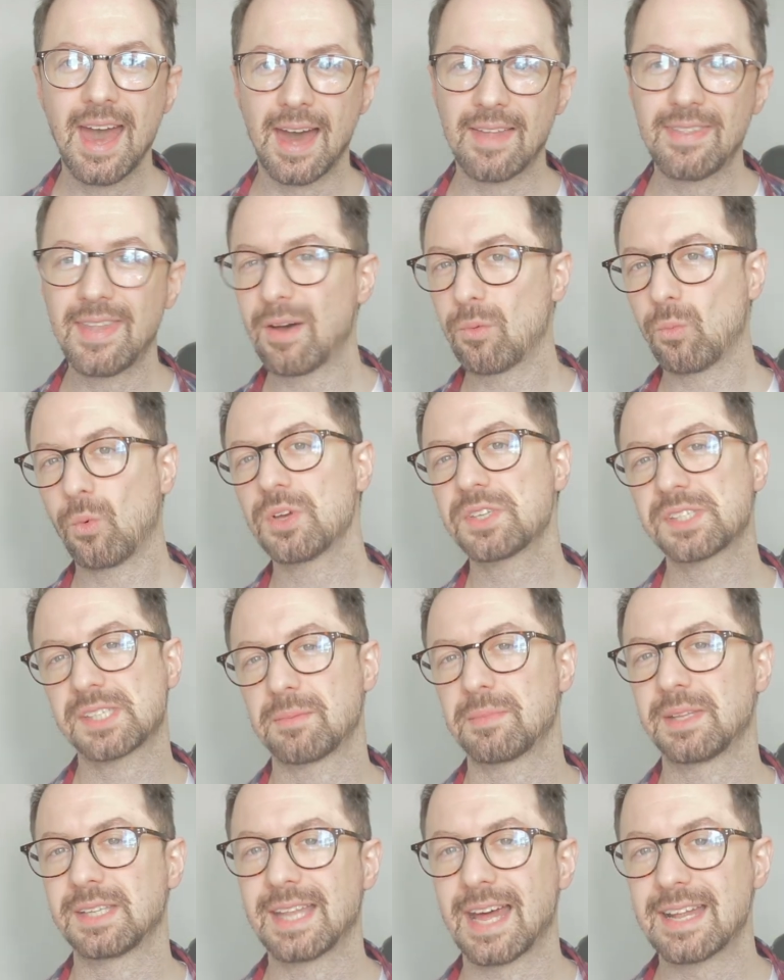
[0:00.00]
And that was
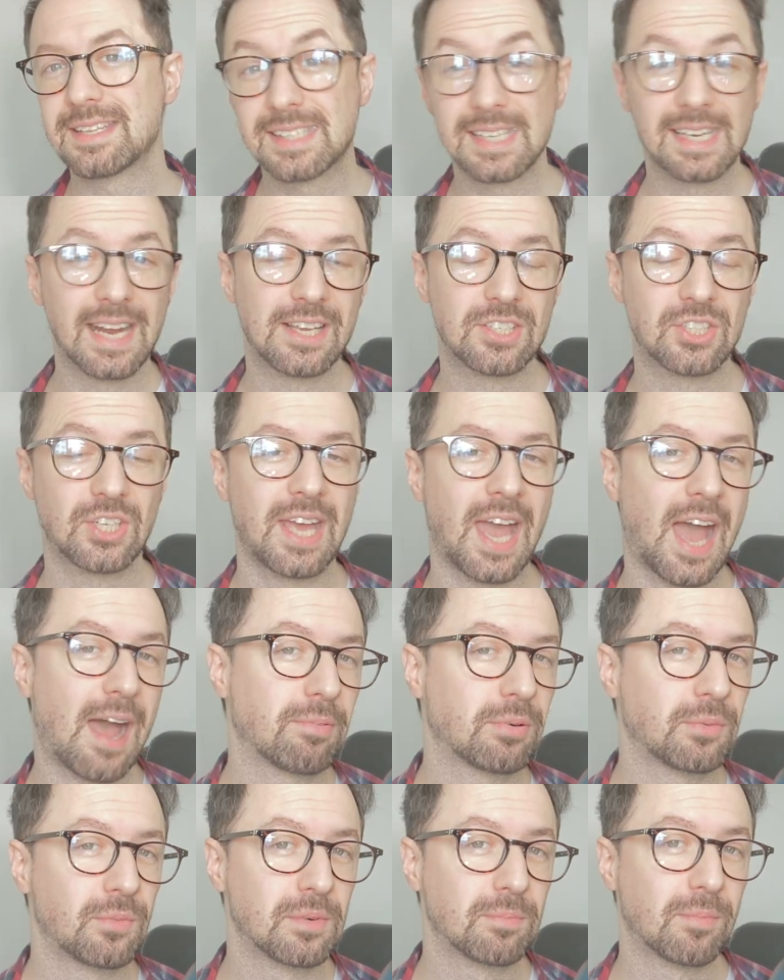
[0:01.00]
something that did actually
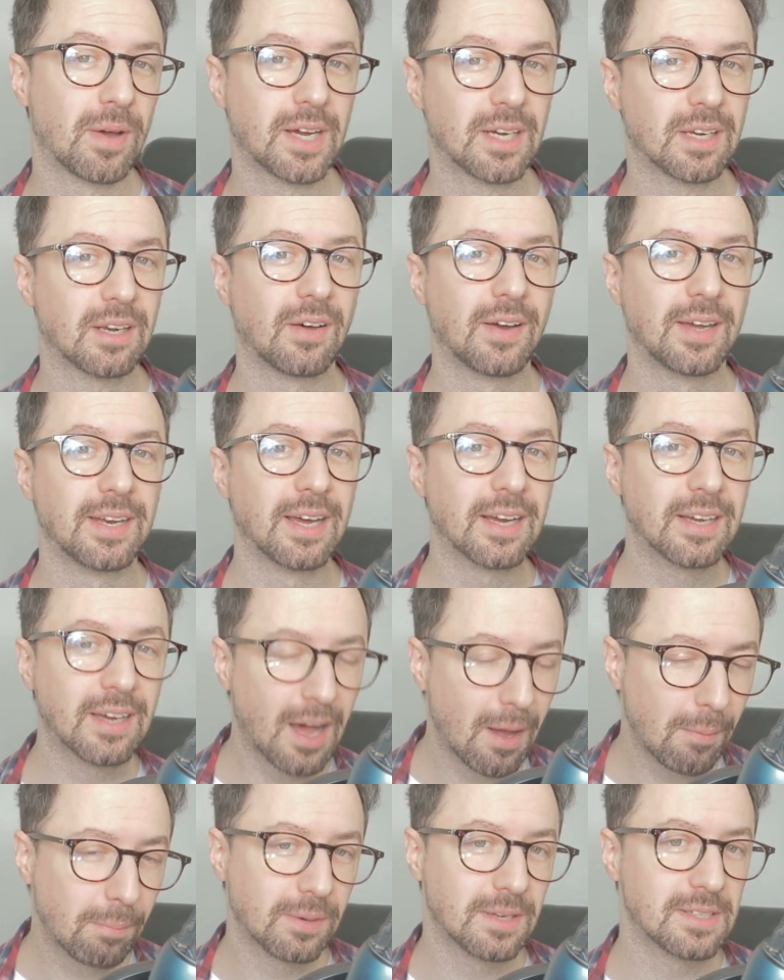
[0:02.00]
happen with my client a
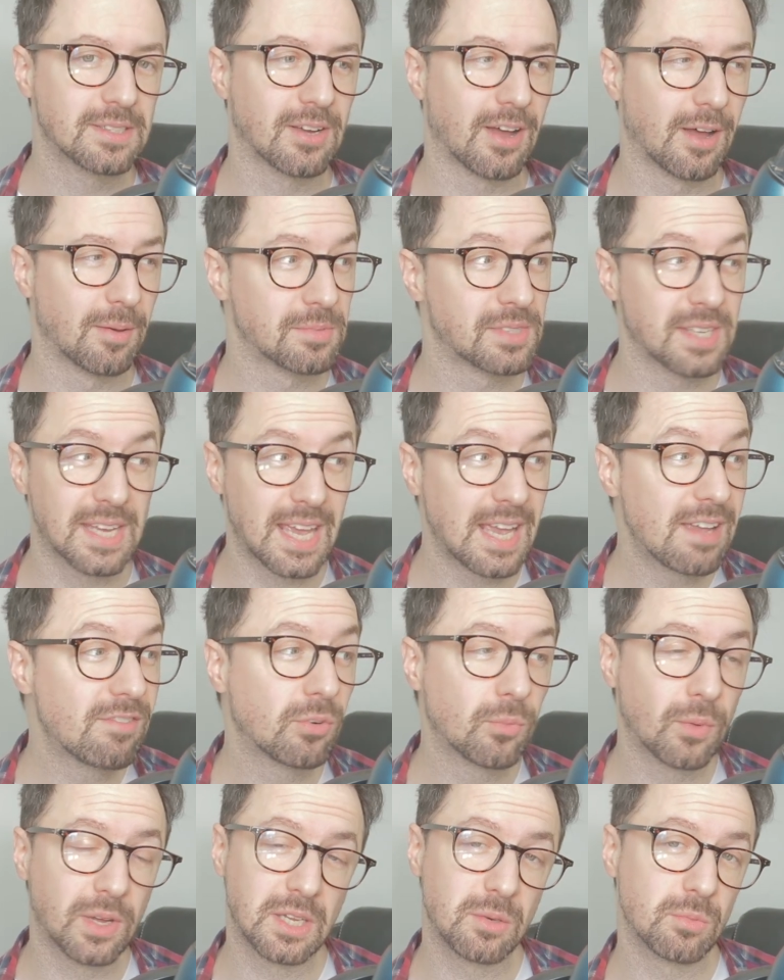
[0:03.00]
couple of times,
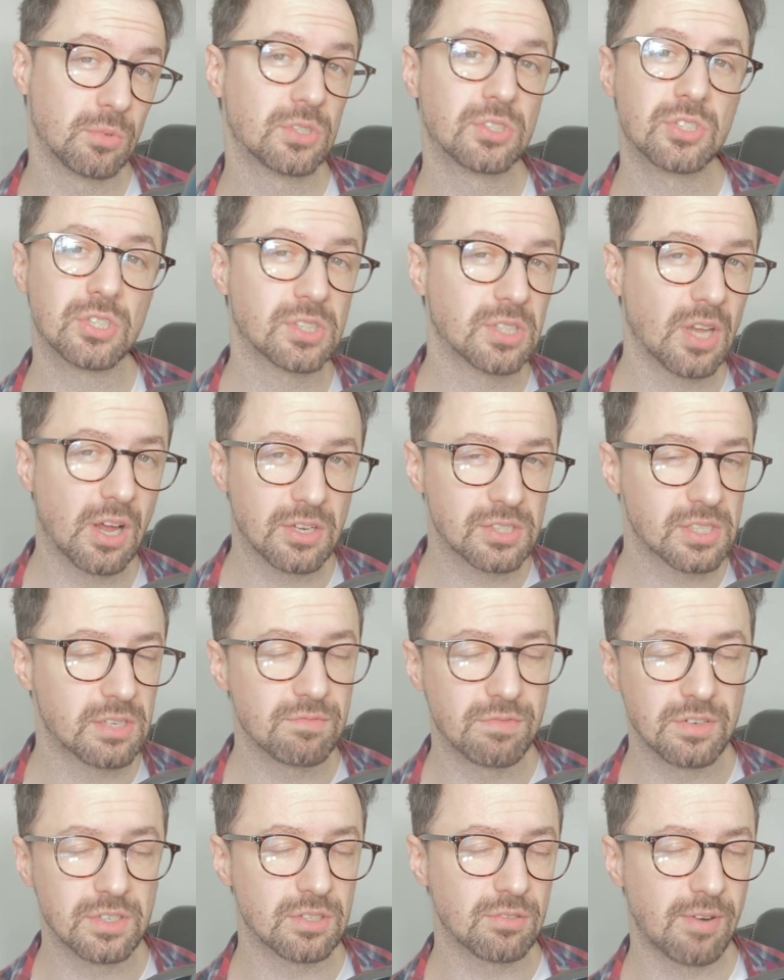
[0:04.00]
even when he was just
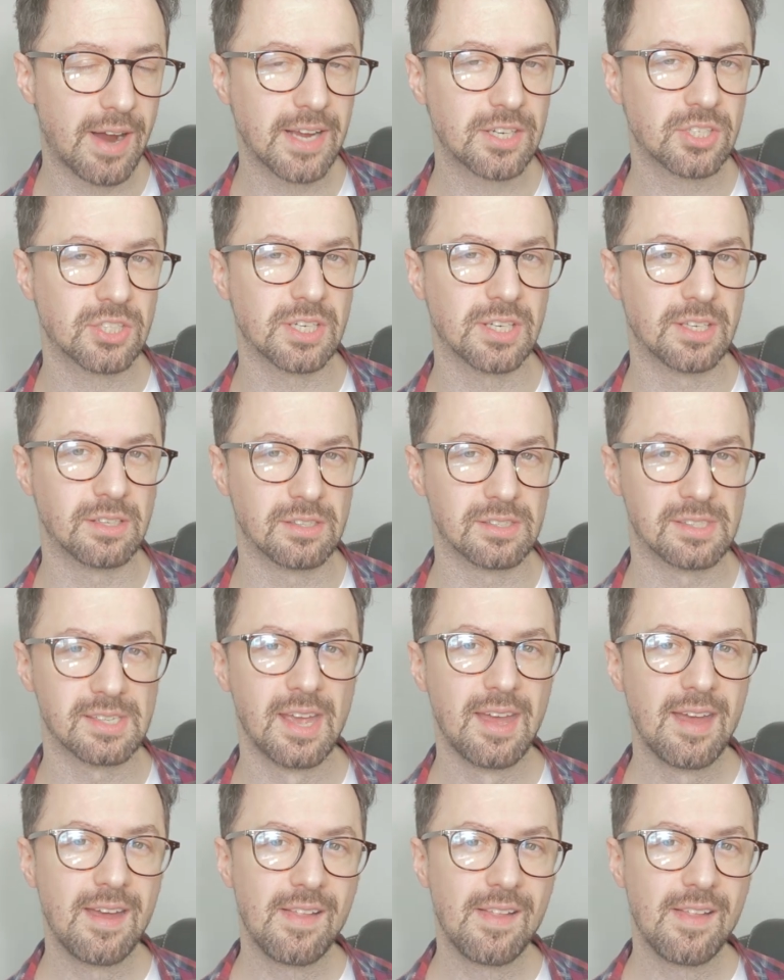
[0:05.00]
asking for directions,